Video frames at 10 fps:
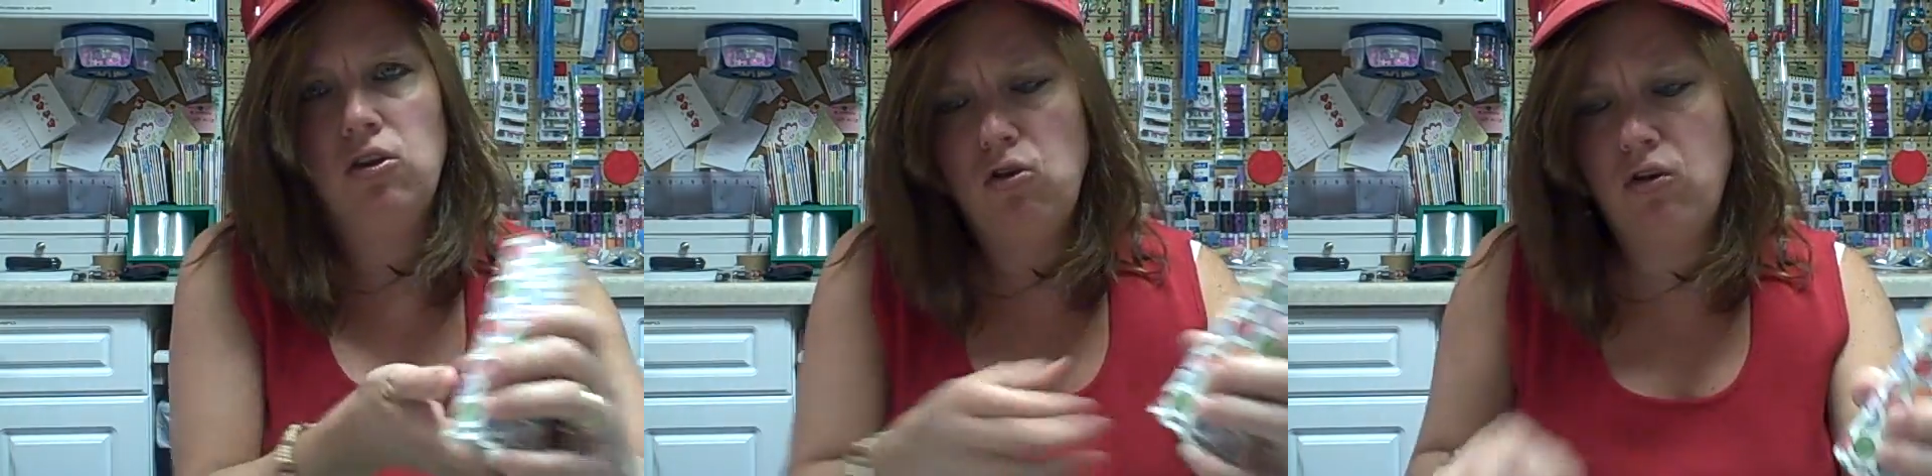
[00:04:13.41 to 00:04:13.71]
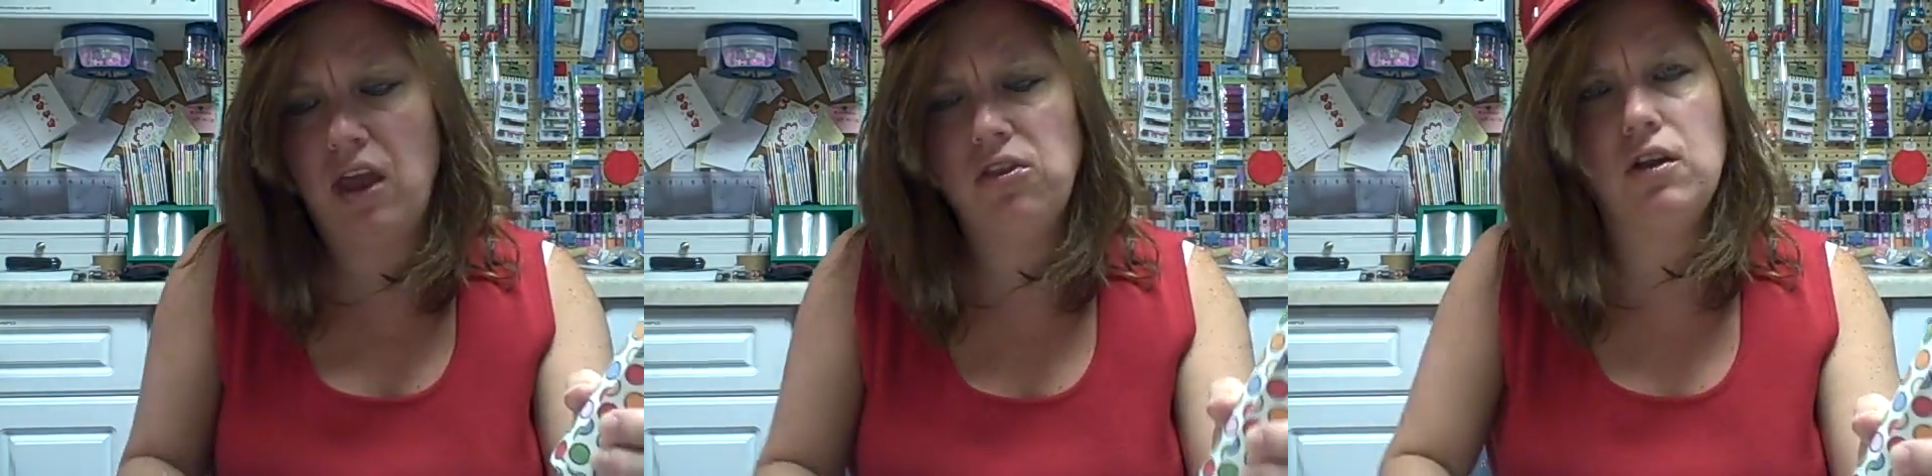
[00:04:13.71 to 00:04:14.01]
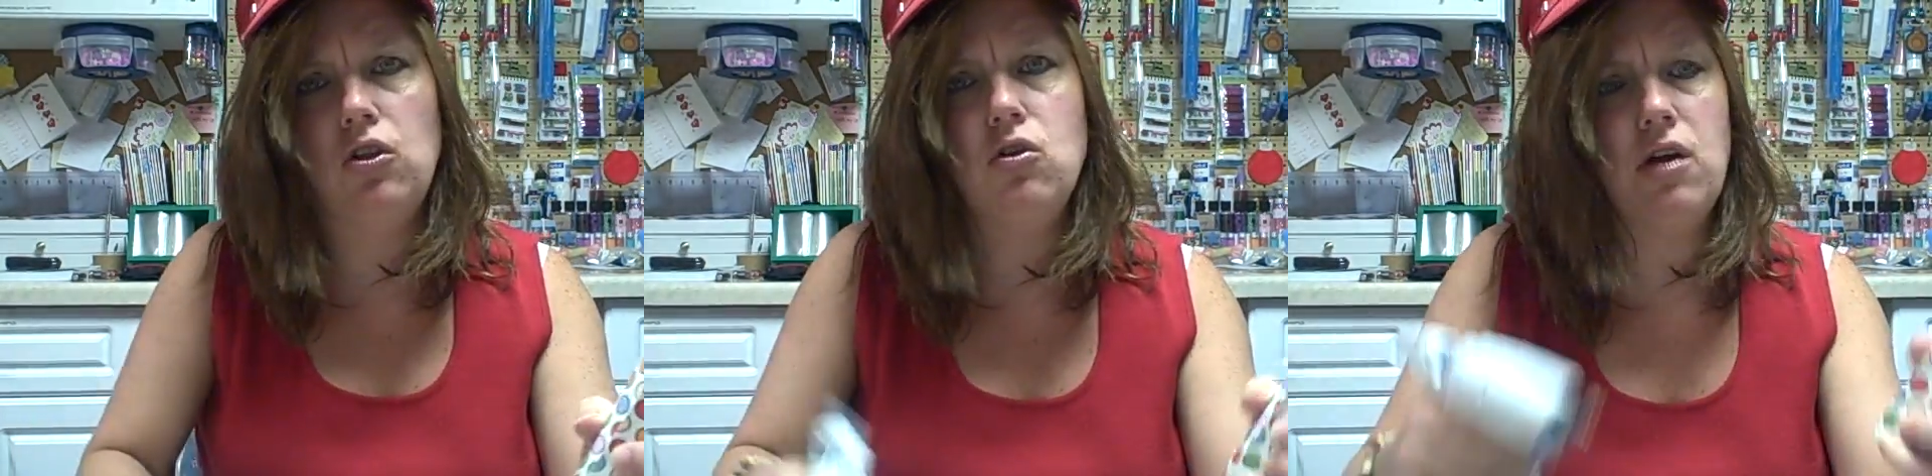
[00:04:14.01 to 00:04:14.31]
you get the
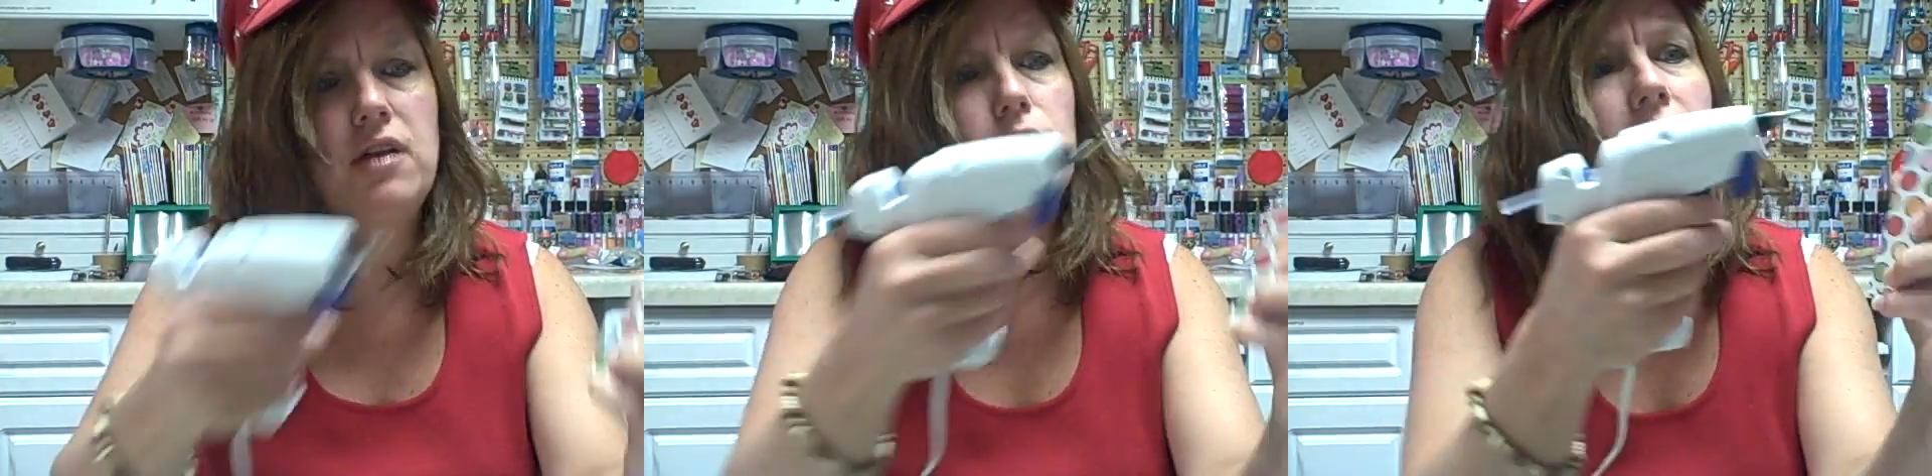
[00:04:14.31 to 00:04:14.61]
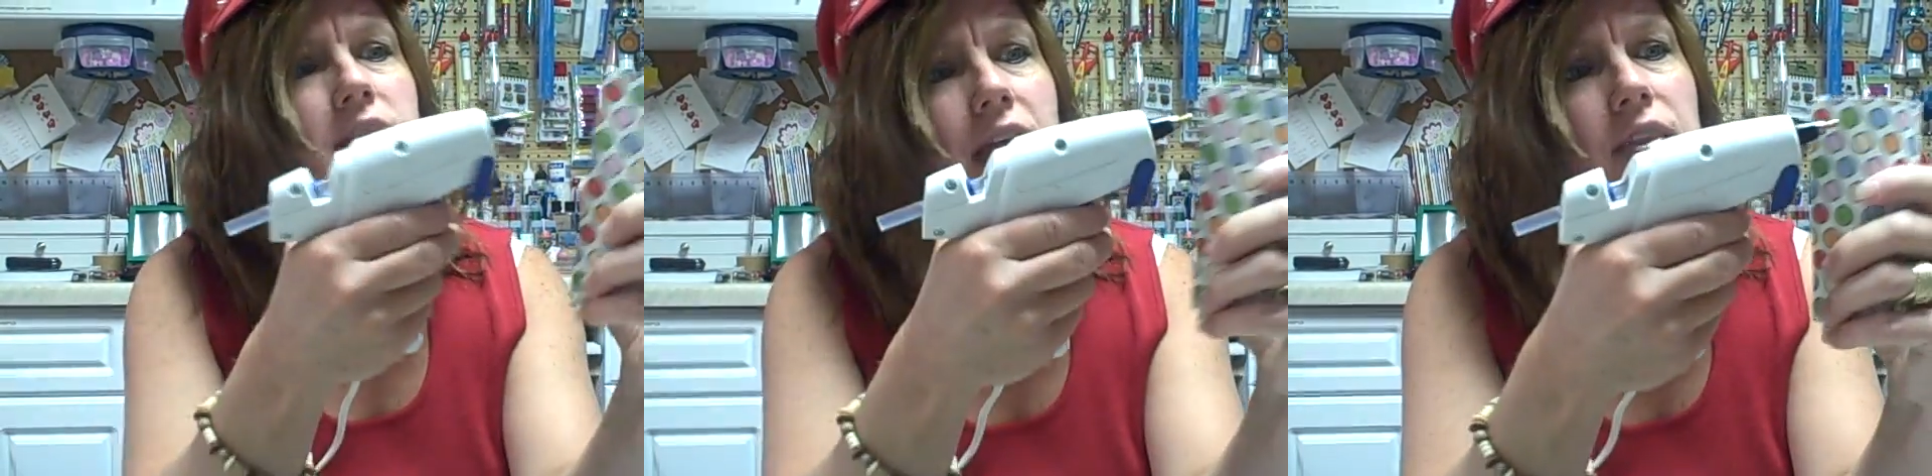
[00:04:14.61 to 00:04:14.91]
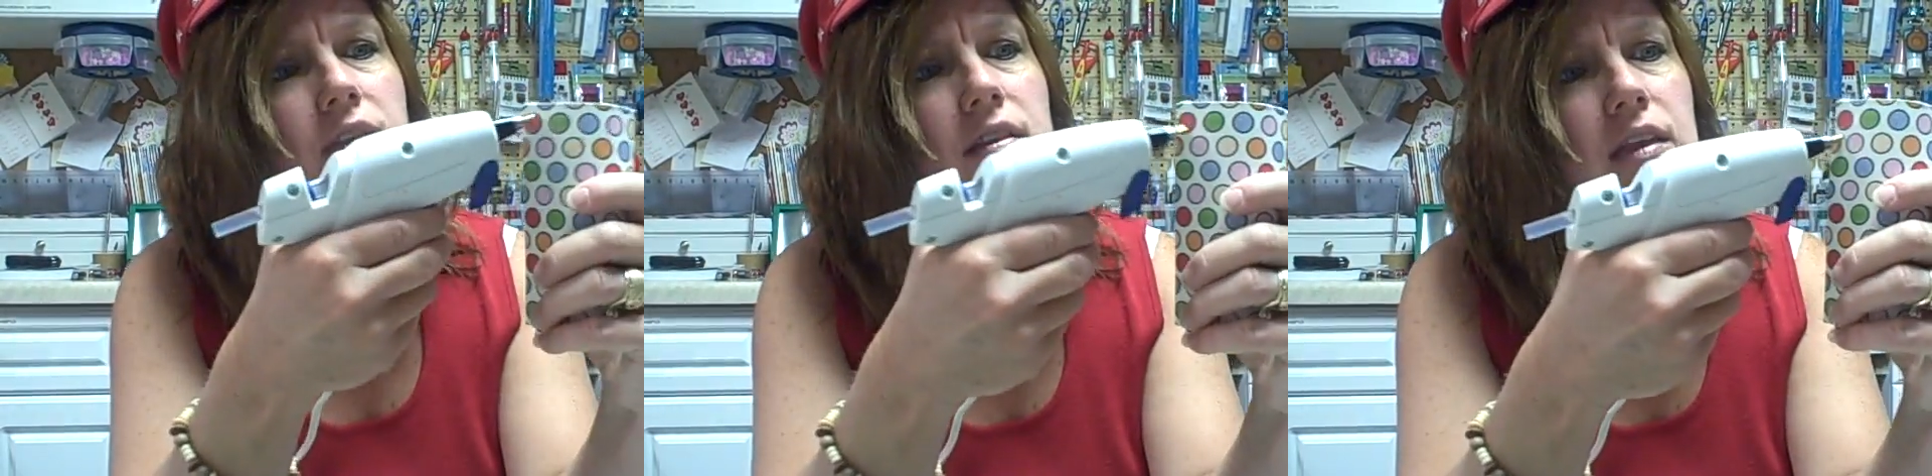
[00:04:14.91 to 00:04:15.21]
glue gun, run it
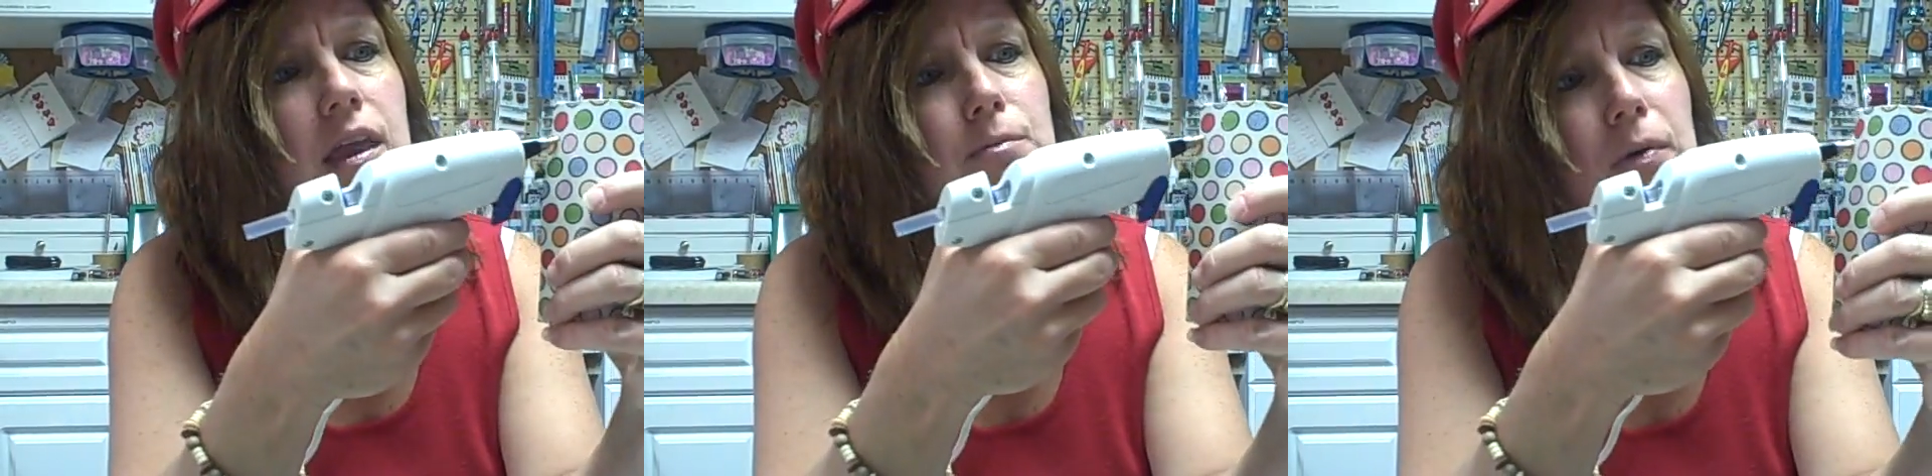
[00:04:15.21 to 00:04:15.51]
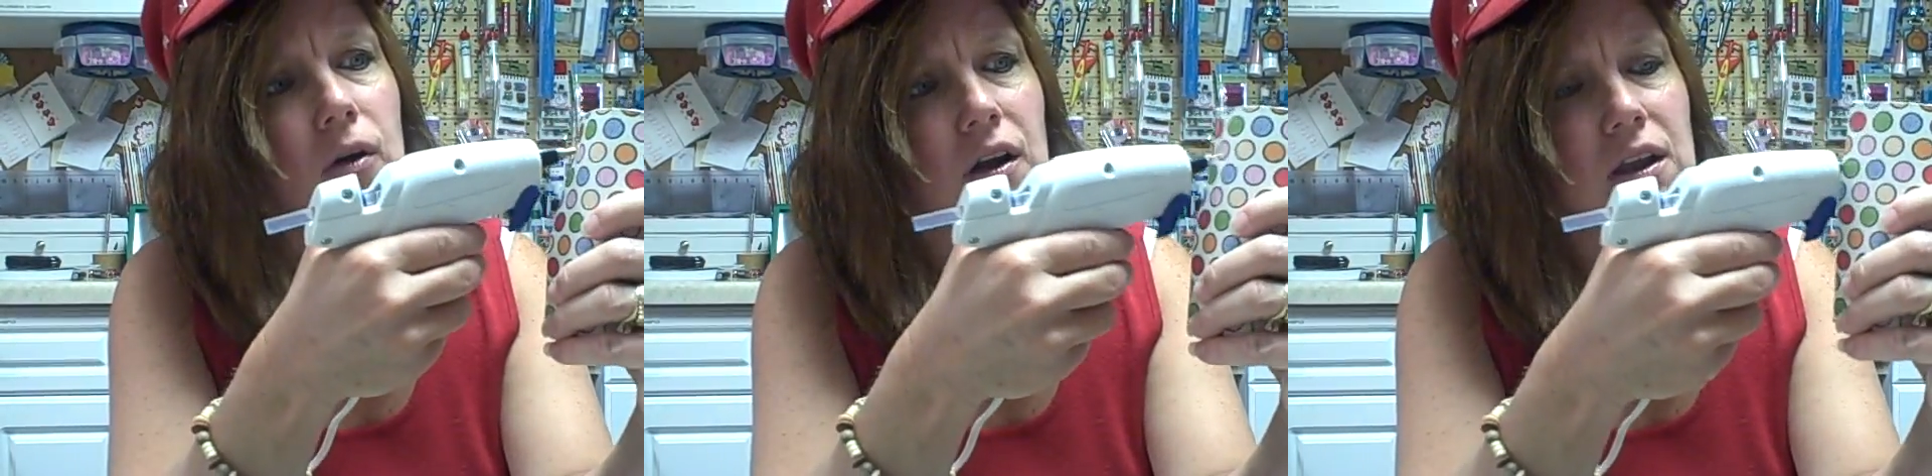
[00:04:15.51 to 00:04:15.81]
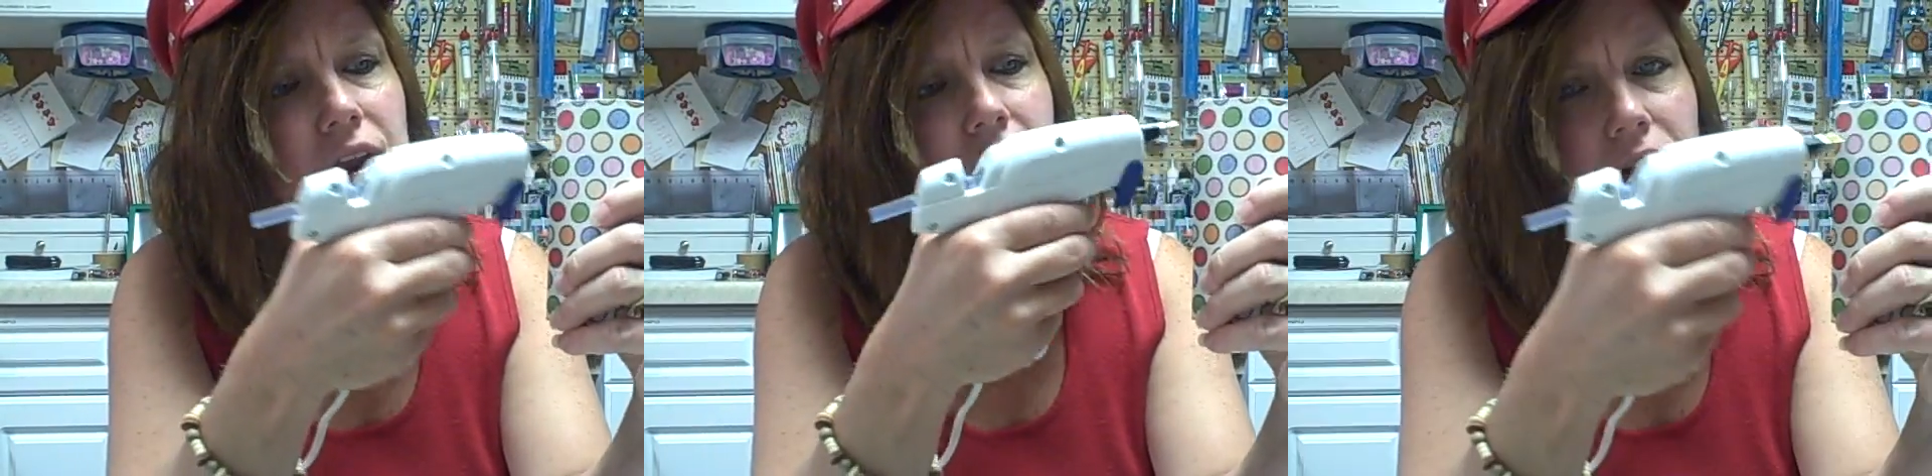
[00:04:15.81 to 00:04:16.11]
down the seam part
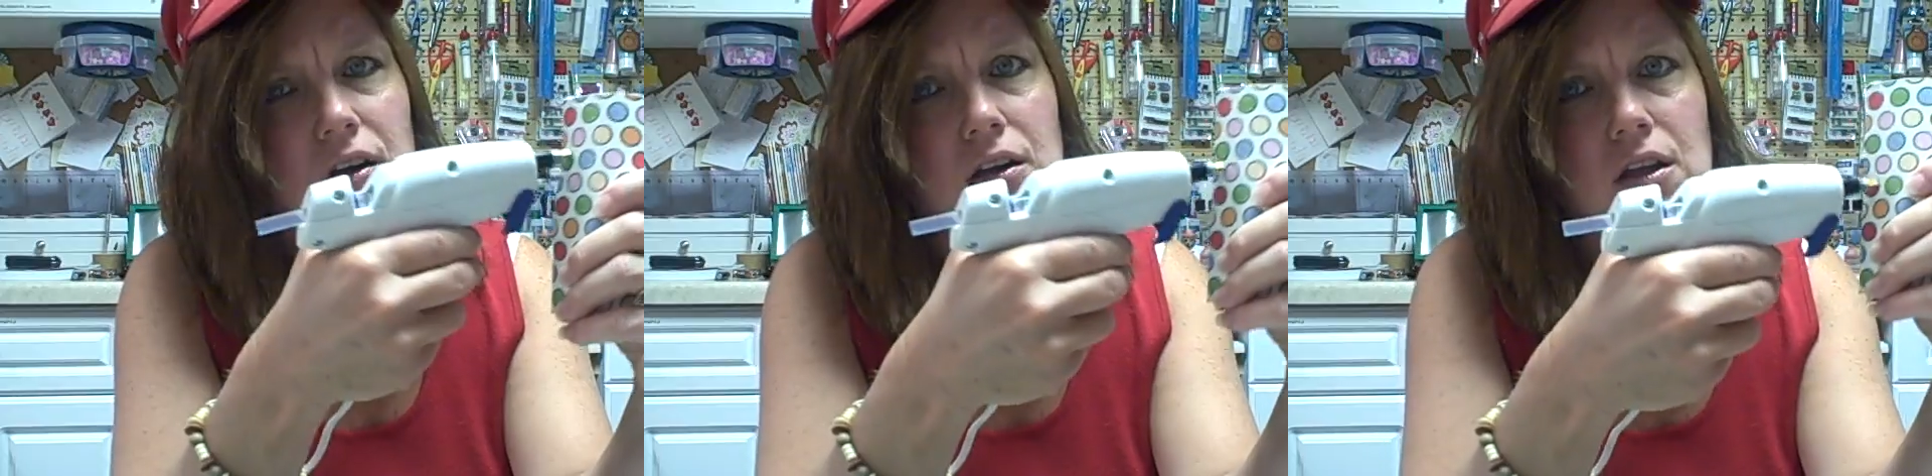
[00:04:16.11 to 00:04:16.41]
here,